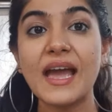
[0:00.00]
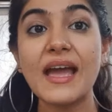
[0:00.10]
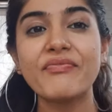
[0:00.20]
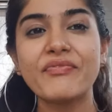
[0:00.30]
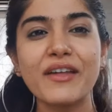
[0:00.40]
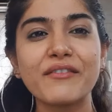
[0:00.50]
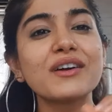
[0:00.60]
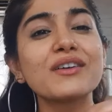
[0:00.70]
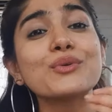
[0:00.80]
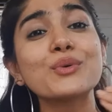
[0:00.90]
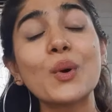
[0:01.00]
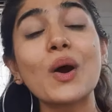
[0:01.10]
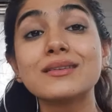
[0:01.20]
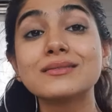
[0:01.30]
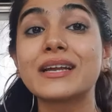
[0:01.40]
And there were no
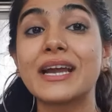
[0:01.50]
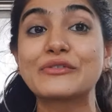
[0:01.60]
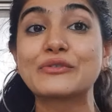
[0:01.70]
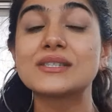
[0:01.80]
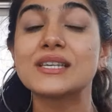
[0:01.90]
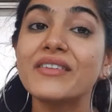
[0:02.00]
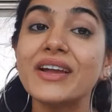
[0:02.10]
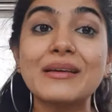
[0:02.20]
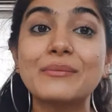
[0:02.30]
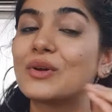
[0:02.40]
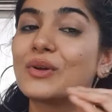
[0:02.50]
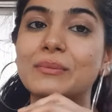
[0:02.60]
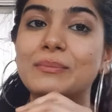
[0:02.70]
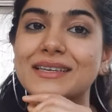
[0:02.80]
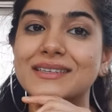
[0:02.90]
other headphones available on the
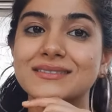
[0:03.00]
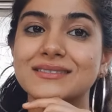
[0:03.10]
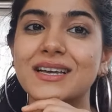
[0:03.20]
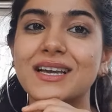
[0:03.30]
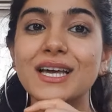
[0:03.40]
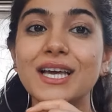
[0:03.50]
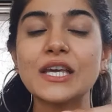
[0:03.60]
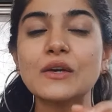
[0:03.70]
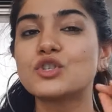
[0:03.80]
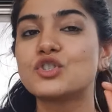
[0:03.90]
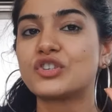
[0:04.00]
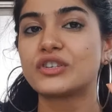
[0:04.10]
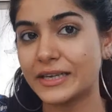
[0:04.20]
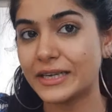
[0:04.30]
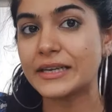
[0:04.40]
plane. He was
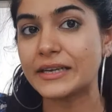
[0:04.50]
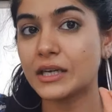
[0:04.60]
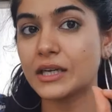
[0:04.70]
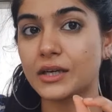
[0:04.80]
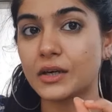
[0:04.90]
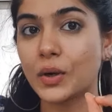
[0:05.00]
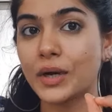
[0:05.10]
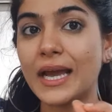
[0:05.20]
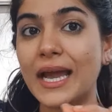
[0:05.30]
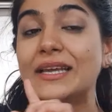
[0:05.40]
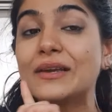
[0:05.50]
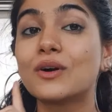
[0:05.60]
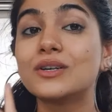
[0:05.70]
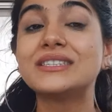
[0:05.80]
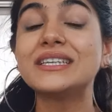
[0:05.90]
really annoyed and he
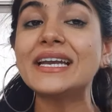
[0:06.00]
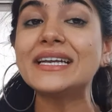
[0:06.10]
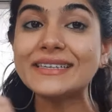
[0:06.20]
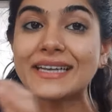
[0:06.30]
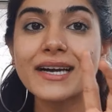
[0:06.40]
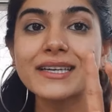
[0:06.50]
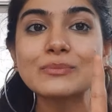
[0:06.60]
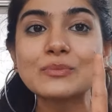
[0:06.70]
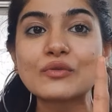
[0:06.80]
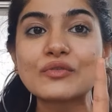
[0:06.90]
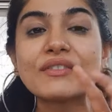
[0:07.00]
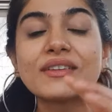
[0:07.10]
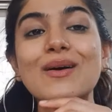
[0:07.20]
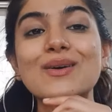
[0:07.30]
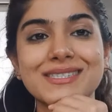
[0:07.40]
watched the entire movie
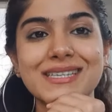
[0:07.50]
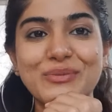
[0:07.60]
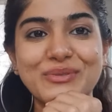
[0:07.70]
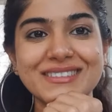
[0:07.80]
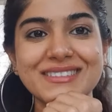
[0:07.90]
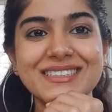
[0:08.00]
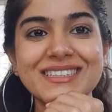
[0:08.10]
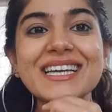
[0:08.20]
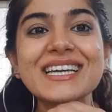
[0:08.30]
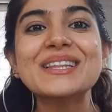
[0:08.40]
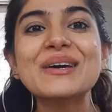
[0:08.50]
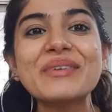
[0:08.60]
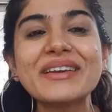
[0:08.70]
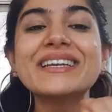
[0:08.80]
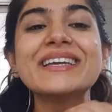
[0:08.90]
without sound. The
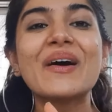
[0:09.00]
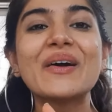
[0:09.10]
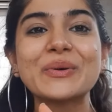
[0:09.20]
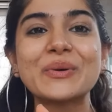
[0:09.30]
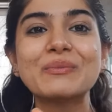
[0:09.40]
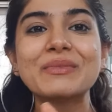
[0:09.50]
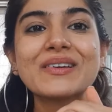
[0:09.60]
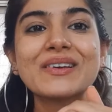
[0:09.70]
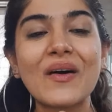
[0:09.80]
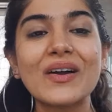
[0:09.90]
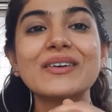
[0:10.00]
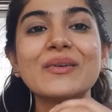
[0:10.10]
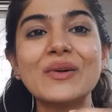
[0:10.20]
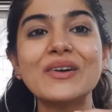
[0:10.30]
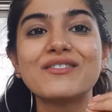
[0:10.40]
minute he got home, he got
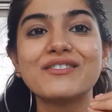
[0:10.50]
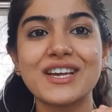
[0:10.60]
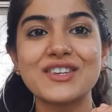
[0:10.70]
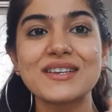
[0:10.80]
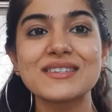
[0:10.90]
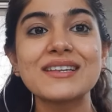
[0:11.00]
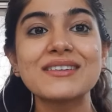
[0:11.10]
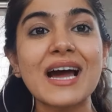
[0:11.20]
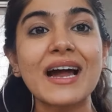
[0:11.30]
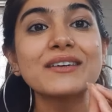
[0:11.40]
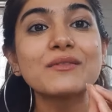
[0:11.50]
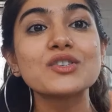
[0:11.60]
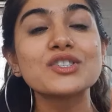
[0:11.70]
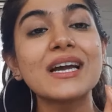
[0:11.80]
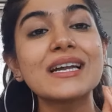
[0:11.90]
hold of VHS and started
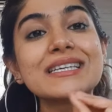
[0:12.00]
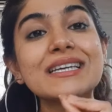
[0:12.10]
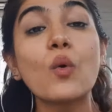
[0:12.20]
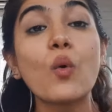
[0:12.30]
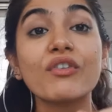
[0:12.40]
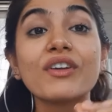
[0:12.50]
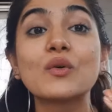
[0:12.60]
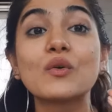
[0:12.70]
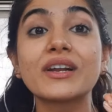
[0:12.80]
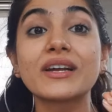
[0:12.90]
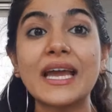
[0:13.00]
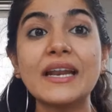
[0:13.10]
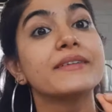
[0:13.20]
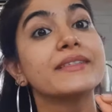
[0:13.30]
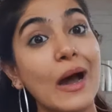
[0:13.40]
watching that scene over and over again
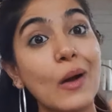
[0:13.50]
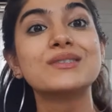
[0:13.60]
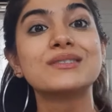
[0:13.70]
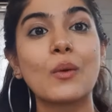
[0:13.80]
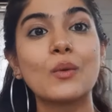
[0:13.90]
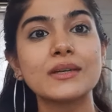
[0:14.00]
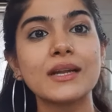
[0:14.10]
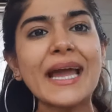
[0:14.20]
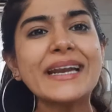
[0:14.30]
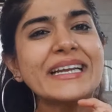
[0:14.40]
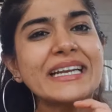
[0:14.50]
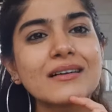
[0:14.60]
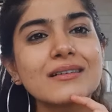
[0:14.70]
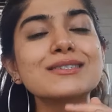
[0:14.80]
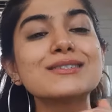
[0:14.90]
without sound. And he
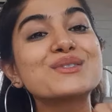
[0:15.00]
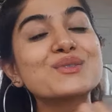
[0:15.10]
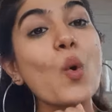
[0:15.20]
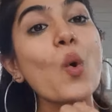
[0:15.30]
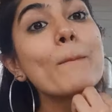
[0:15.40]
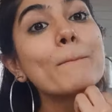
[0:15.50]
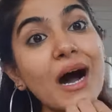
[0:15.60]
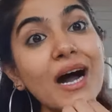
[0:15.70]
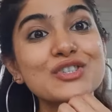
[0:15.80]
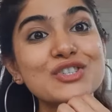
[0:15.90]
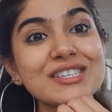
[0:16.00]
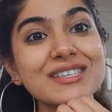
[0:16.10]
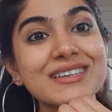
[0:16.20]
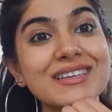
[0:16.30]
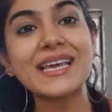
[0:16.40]
learned so much.
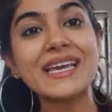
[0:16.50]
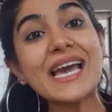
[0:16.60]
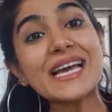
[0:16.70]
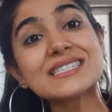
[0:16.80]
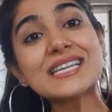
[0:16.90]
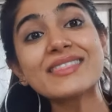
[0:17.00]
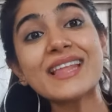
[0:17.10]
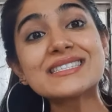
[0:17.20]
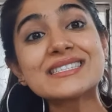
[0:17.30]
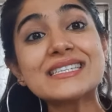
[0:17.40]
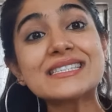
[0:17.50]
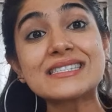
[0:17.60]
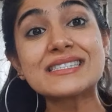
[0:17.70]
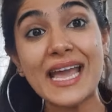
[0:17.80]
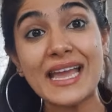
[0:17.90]
He has done that since
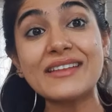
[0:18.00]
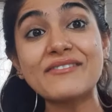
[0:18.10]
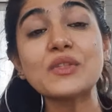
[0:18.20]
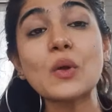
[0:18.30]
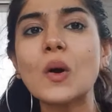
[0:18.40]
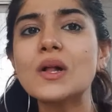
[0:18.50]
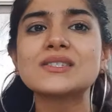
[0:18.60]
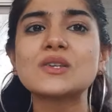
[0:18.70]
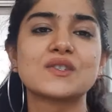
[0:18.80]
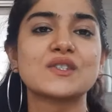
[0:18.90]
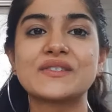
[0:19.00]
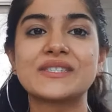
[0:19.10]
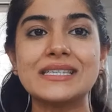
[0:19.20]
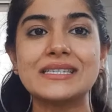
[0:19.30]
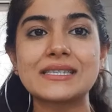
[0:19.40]
then with all sorts of
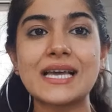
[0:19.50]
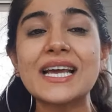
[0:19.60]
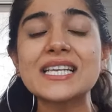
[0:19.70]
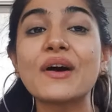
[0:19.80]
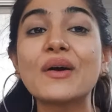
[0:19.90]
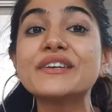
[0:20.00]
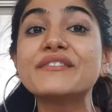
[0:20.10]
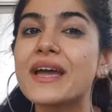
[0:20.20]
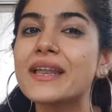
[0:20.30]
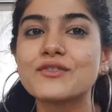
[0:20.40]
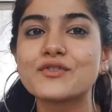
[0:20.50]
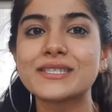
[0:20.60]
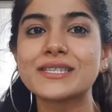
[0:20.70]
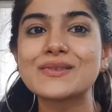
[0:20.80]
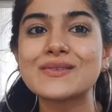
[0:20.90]
scenes and has found it very
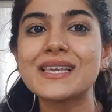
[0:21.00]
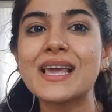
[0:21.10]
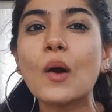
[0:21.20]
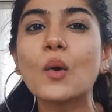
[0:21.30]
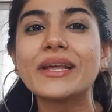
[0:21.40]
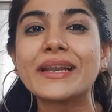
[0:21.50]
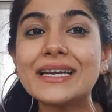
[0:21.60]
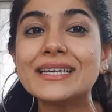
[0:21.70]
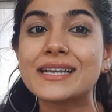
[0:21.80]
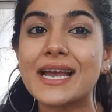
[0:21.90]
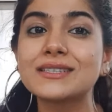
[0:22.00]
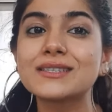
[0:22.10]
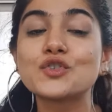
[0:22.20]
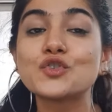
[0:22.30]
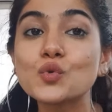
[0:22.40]
interesting to see how great
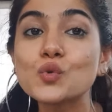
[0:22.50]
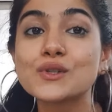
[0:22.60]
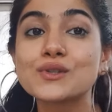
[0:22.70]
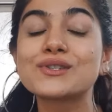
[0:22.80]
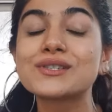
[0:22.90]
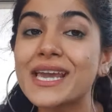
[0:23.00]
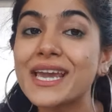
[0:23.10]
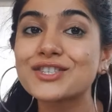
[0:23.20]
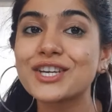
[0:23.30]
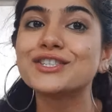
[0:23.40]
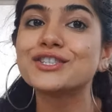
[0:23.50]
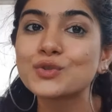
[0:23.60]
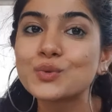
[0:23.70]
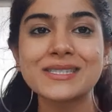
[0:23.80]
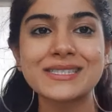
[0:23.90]
directors choose to stage and
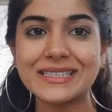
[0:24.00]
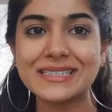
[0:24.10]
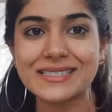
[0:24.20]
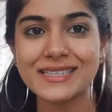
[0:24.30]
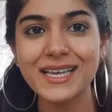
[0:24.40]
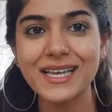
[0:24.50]
shoot scenes.